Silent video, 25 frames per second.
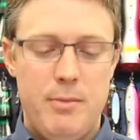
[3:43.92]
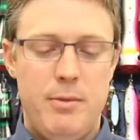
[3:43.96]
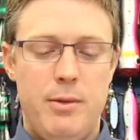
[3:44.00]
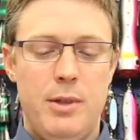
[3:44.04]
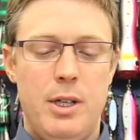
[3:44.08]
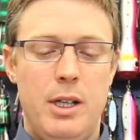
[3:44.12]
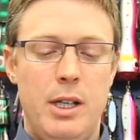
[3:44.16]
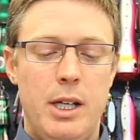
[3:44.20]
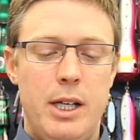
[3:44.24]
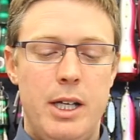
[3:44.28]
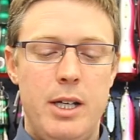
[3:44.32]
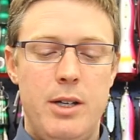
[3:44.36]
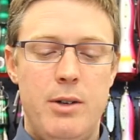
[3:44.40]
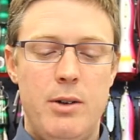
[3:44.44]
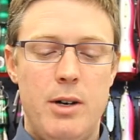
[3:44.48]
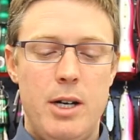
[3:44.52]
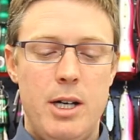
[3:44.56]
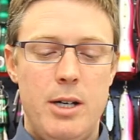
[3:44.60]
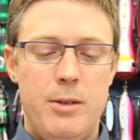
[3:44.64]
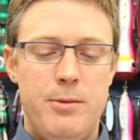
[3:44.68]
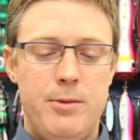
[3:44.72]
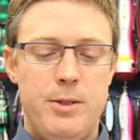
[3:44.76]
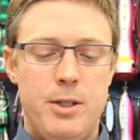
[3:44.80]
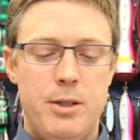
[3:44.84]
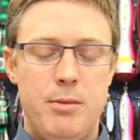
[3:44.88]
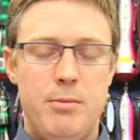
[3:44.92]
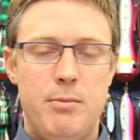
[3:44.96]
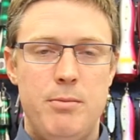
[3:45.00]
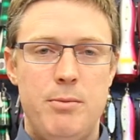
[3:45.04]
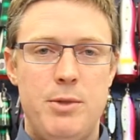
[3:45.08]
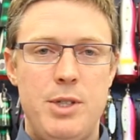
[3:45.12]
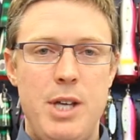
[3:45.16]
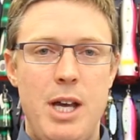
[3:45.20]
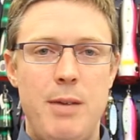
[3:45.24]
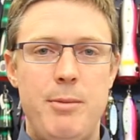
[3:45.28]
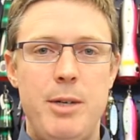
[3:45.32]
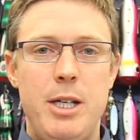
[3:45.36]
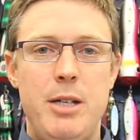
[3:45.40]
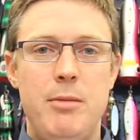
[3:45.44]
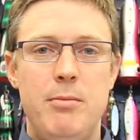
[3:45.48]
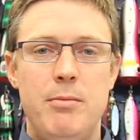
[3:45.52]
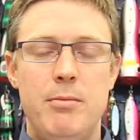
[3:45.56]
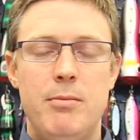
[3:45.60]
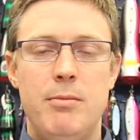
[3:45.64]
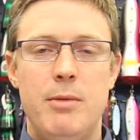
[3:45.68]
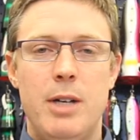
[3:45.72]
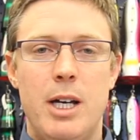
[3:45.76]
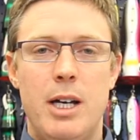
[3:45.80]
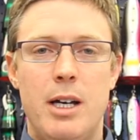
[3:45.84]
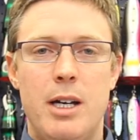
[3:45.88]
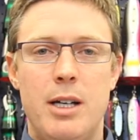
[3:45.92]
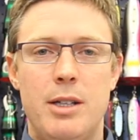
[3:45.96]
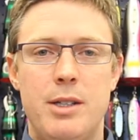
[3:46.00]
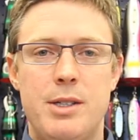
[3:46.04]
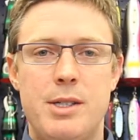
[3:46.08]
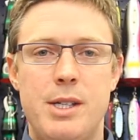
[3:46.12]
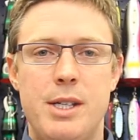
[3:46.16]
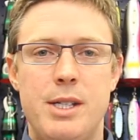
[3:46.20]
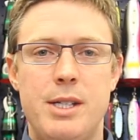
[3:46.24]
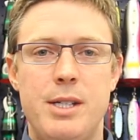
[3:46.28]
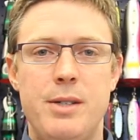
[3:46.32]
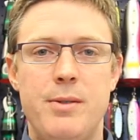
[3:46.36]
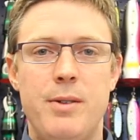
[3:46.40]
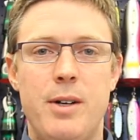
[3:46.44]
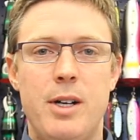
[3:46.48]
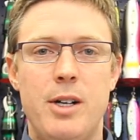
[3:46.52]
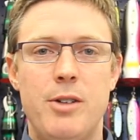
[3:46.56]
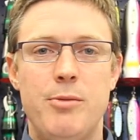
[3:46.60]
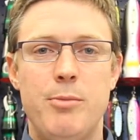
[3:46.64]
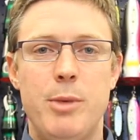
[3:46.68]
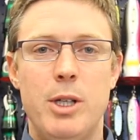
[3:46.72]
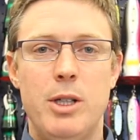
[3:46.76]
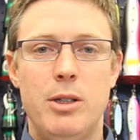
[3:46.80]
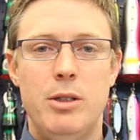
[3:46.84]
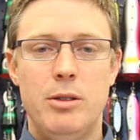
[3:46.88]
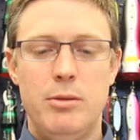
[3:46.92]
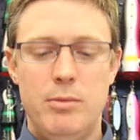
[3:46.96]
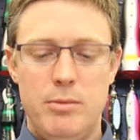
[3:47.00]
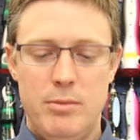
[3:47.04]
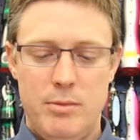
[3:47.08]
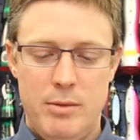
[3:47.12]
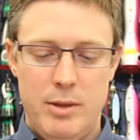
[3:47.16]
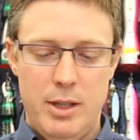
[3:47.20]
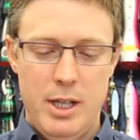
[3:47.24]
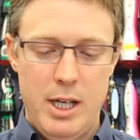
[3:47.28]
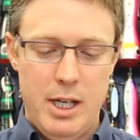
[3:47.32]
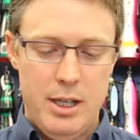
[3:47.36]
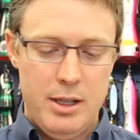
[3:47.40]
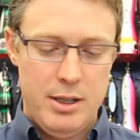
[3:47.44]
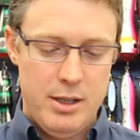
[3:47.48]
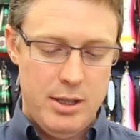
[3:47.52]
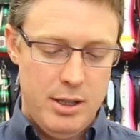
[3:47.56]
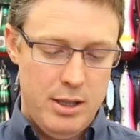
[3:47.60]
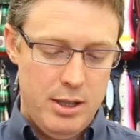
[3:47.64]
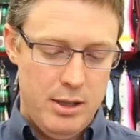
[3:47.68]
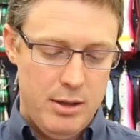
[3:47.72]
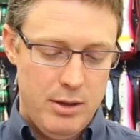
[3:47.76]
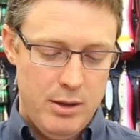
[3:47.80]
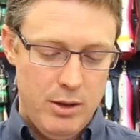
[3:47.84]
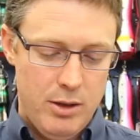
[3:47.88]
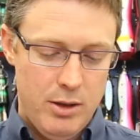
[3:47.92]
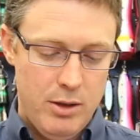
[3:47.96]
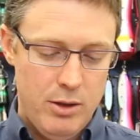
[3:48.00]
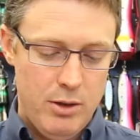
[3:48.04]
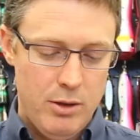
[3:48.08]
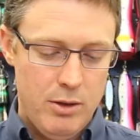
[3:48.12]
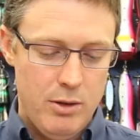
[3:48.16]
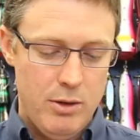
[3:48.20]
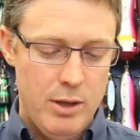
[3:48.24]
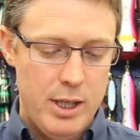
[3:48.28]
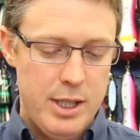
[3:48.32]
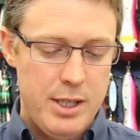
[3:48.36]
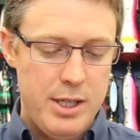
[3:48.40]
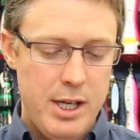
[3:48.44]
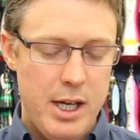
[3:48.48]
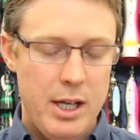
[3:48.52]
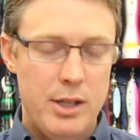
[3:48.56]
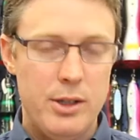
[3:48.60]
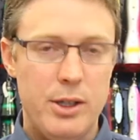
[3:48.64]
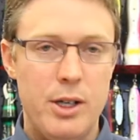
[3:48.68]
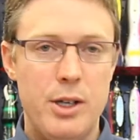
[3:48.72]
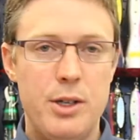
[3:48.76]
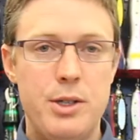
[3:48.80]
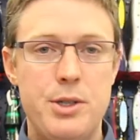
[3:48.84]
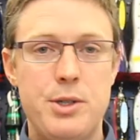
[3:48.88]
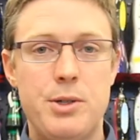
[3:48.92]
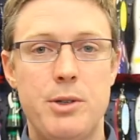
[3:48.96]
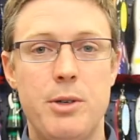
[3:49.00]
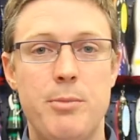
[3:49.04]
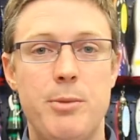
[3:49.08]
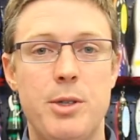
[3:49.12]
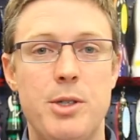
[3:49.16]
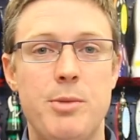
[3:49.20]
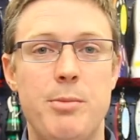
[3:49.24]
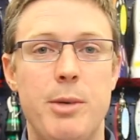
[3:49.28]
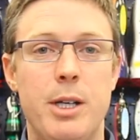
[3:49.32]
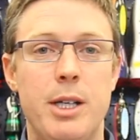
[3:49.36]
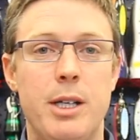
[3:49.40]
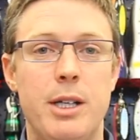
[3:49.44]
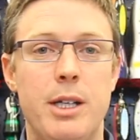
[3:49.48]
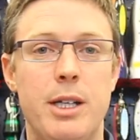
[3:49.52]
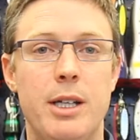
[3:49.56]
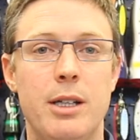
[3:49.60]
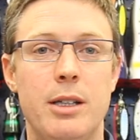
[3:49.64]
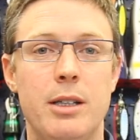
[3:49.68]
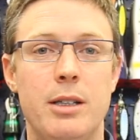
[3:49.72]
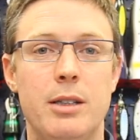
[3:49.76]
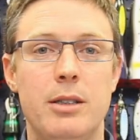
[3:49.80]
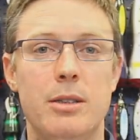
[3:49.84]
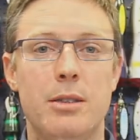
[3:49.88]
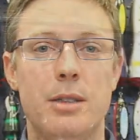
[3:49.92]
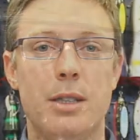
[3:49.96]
Lucky Craft Sammy, the 65mm, that green-tailed ghost strip has been a killer